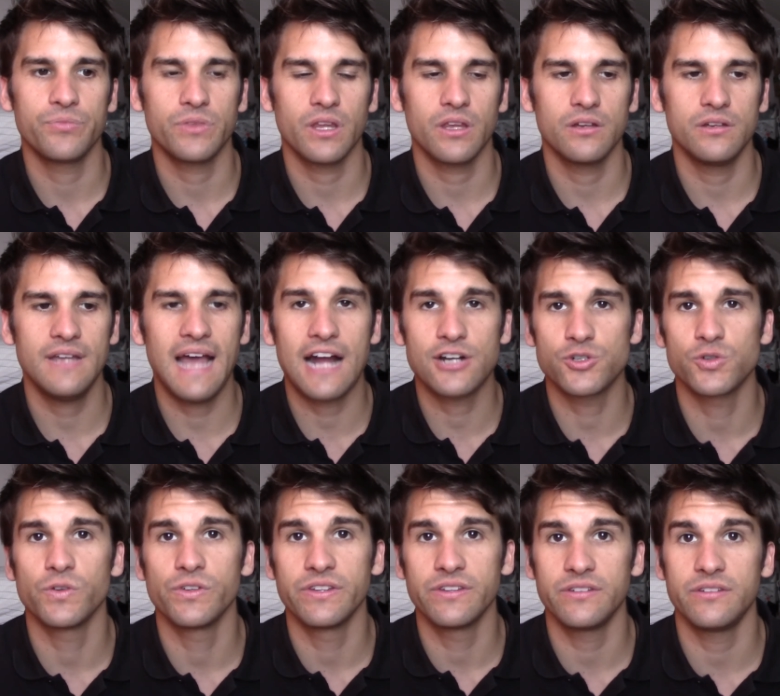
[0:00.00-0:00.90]

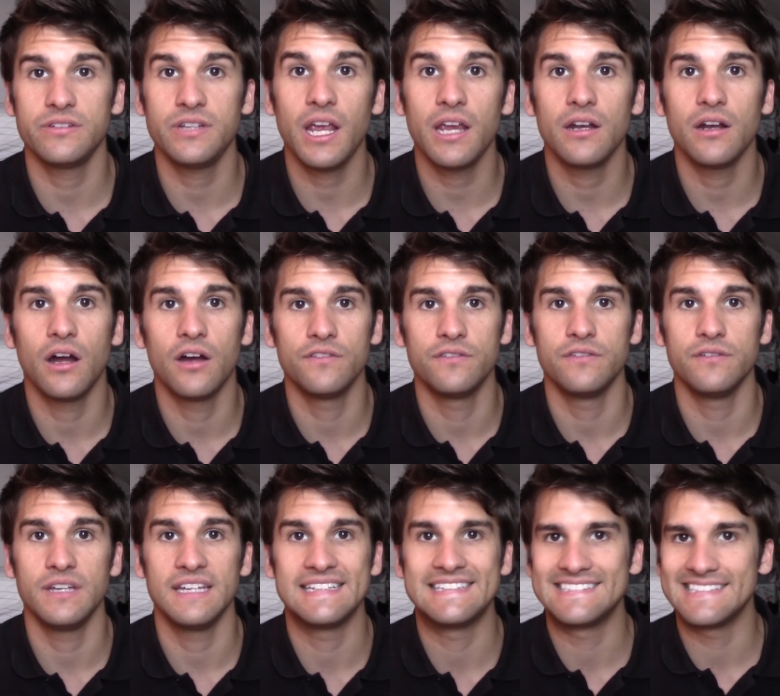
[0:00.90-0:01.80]
natural state of
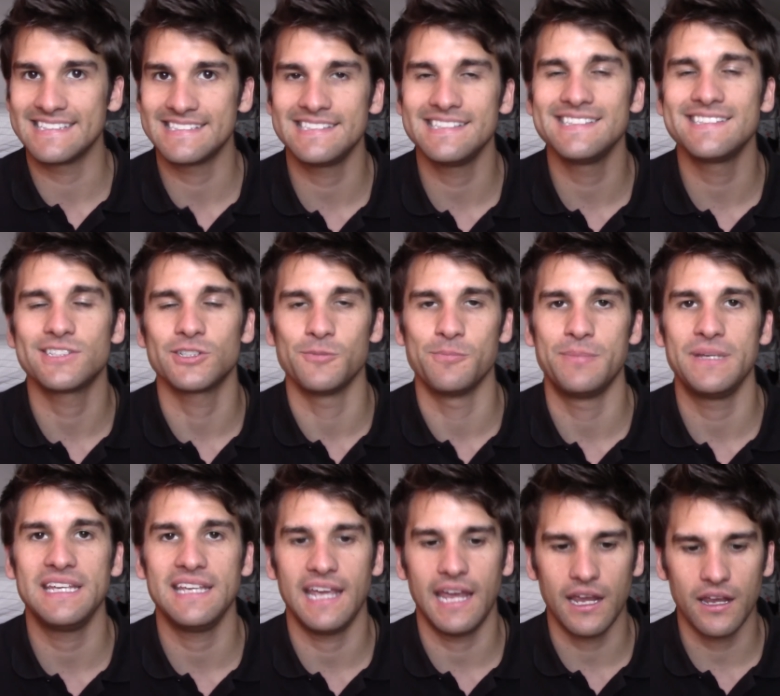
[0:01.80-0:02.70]
existence or
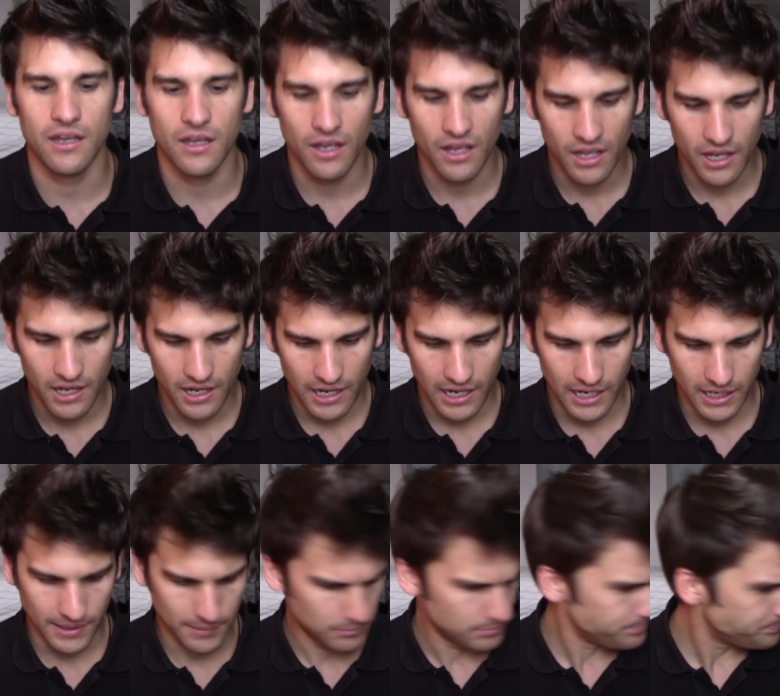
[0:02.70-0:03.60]
being.
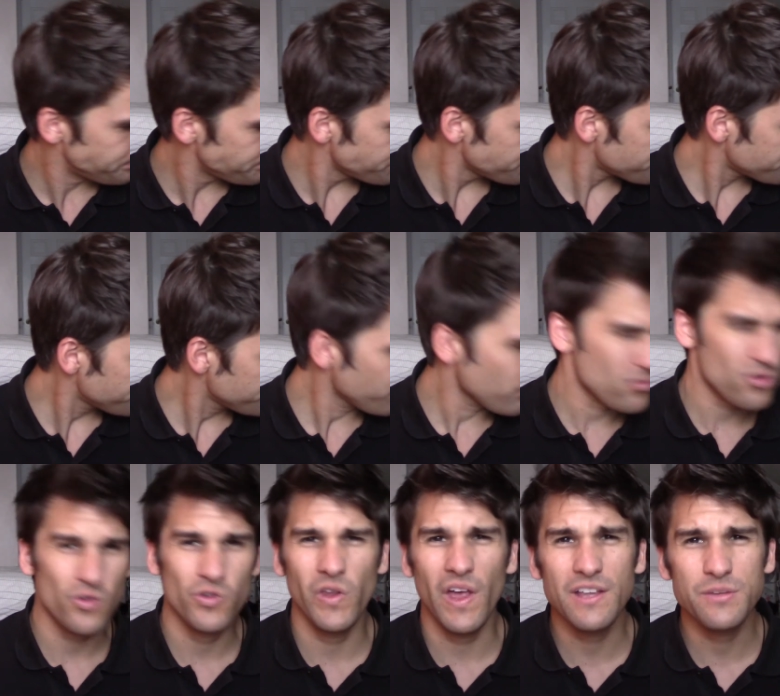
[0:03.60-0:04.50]
So
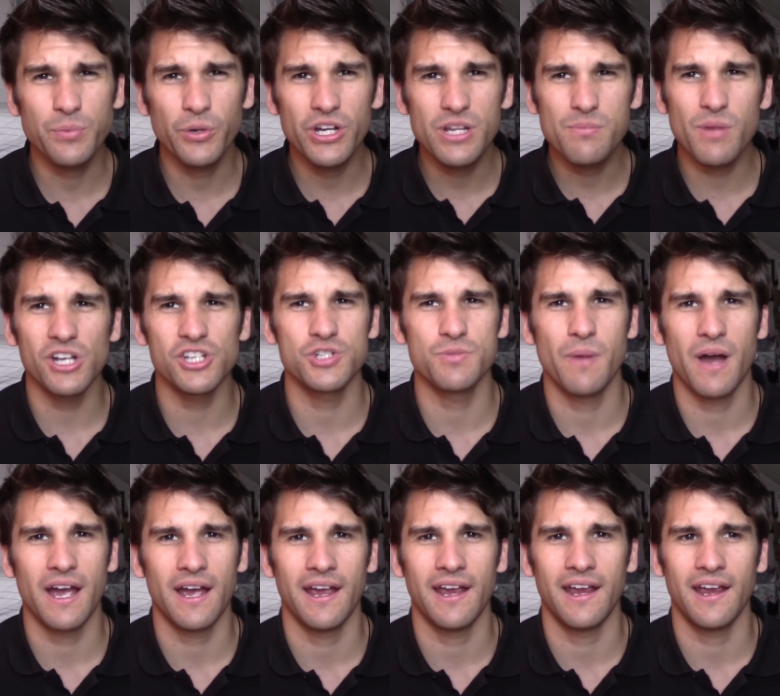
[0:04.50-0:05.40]
that's pretty much
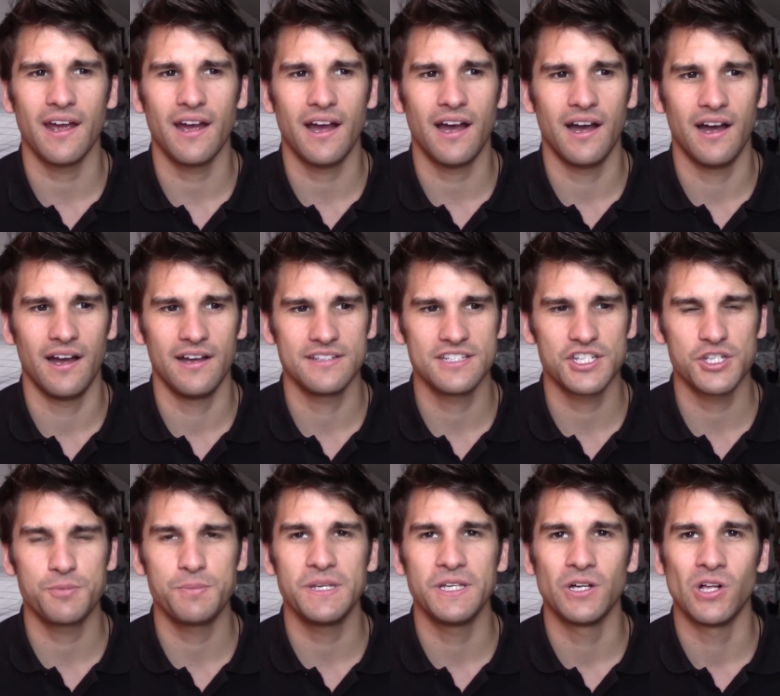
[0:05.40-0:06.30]
my
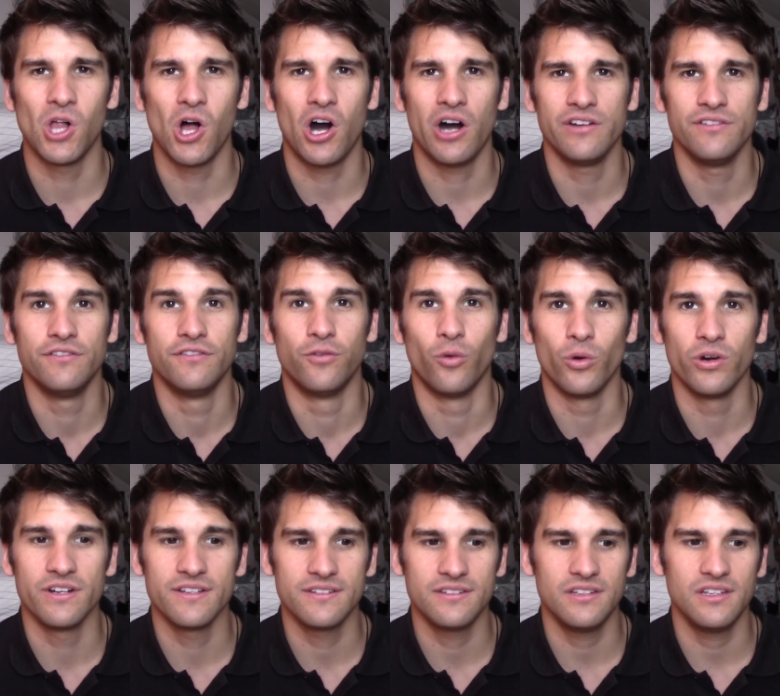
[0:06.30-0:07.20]
spiel on
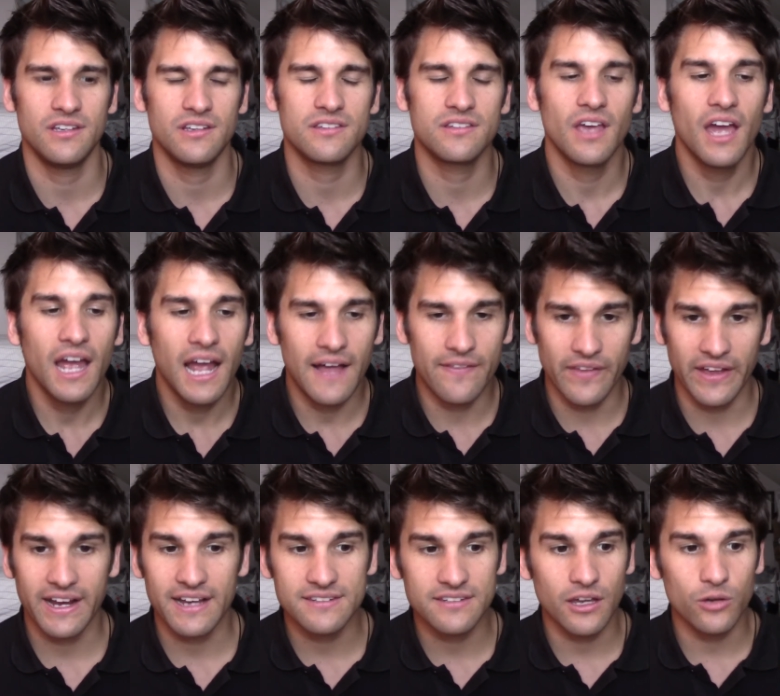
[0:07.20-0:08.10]
vortices. And
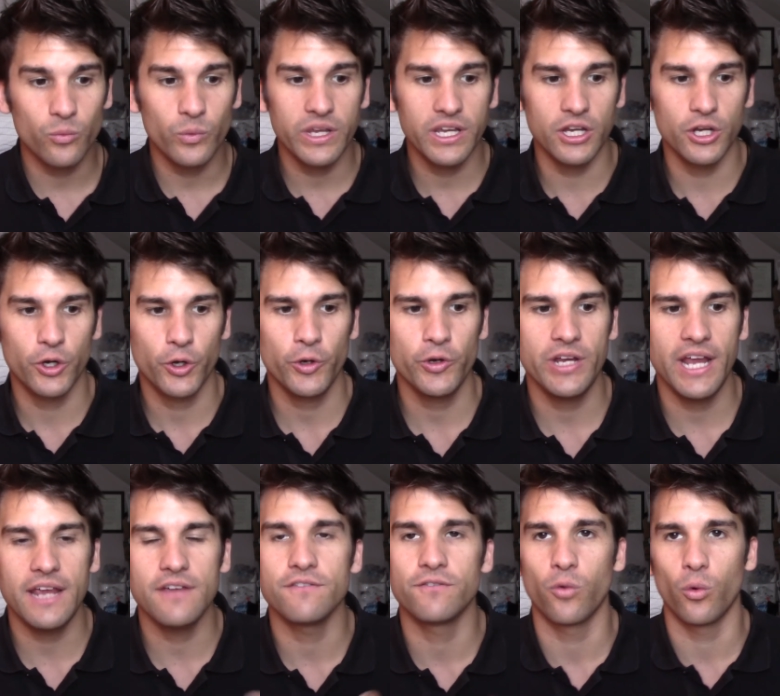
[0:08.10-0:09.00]
like I said, we can
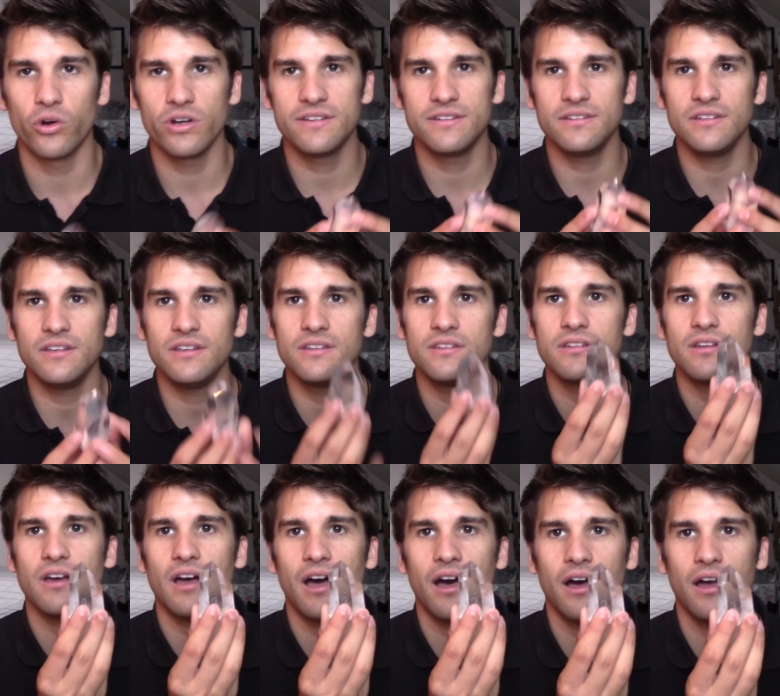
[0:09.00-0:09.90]
create vortices
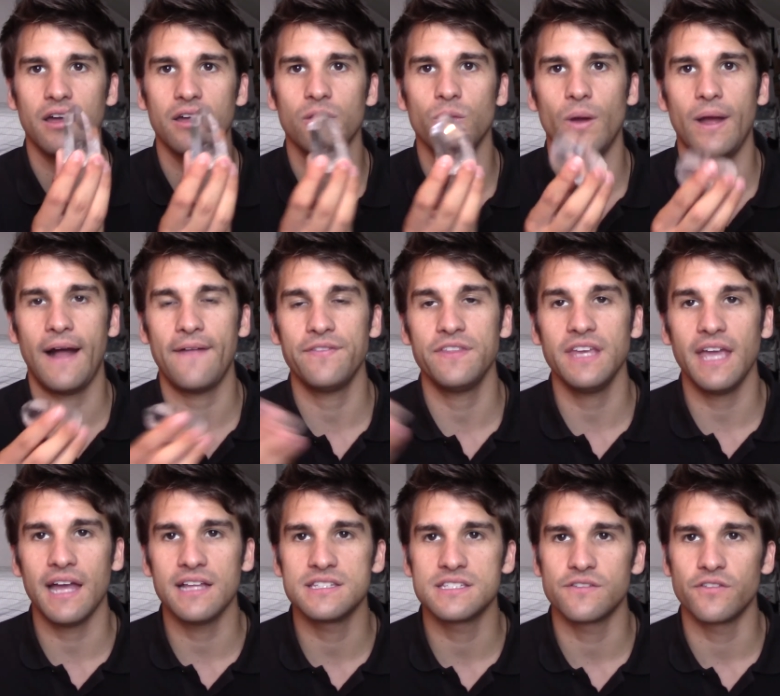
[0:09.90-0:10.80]
at the
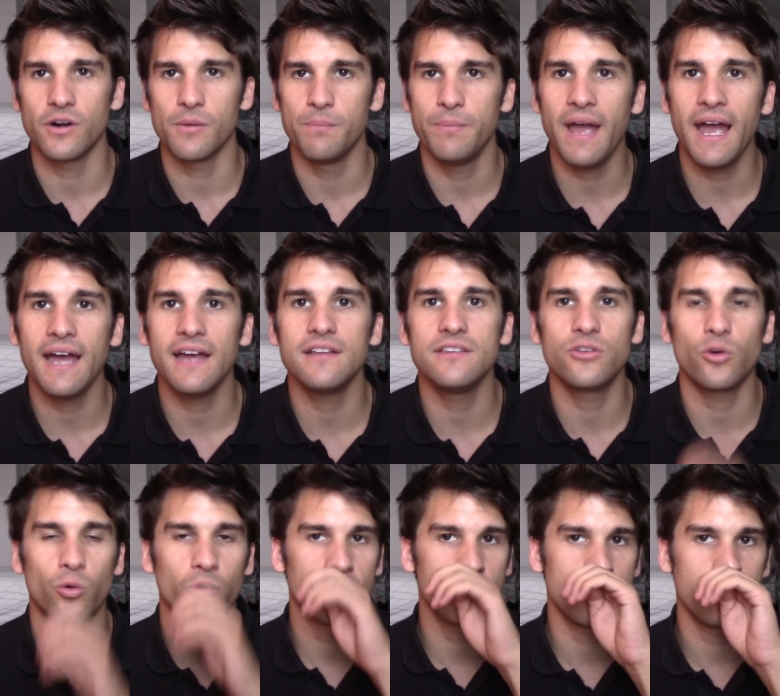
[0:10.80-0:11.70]
ends of our beds
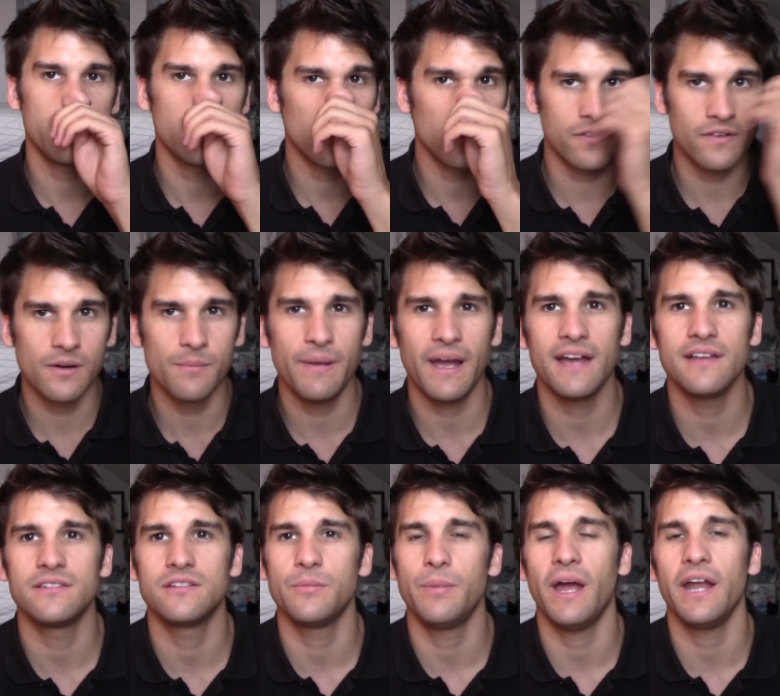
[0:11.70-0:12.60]
or at the middle of our
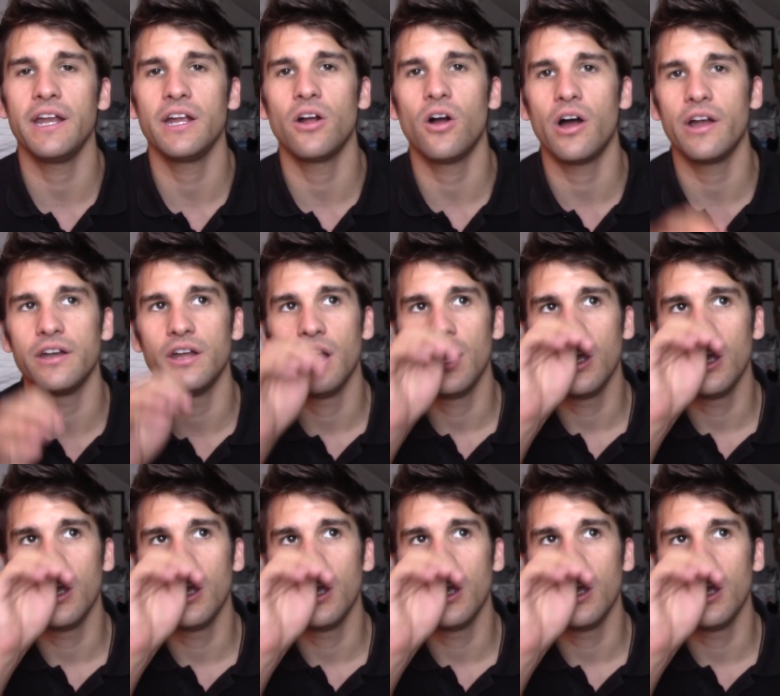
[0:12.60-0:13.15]
beds, depending on,